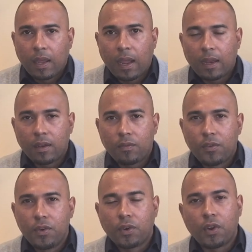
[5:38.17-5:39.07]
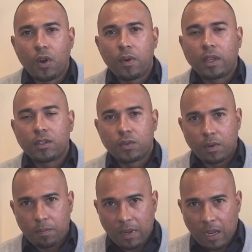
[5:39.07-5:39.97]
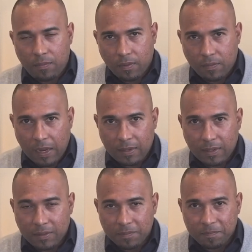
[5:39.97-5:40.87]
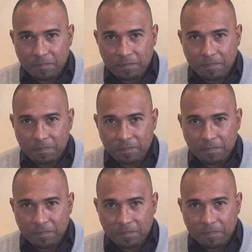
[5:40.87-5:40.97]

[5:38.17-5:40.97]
And if you're going to apply for funding,